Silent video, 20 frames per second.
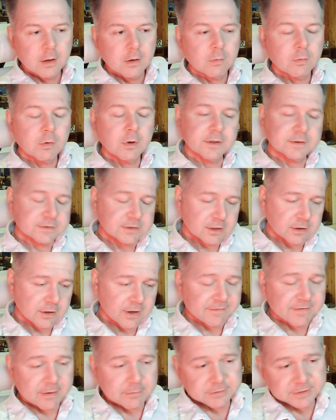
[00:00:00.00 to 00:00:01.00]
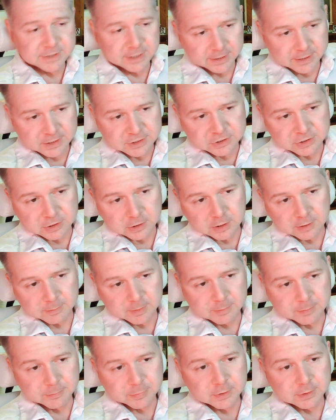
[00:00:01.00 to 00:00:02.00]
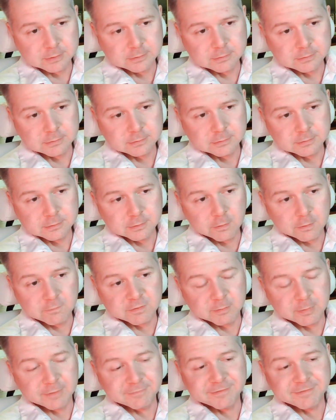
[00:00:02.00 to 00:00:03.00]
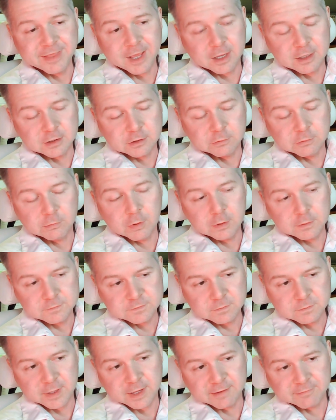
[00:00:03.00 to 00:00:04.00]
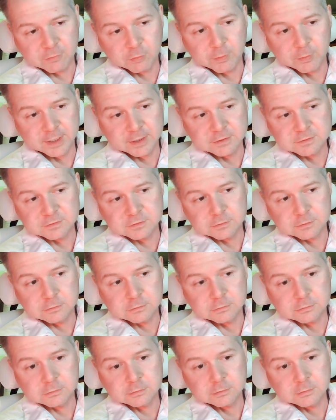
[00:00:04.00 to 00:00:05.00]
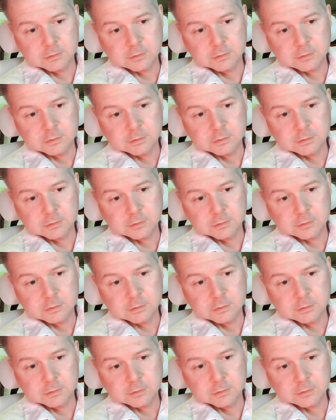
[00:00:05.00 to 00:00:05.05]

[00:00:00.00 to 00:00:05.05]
well, listen, you have that retaliation argument, but over and above that, you also have a way to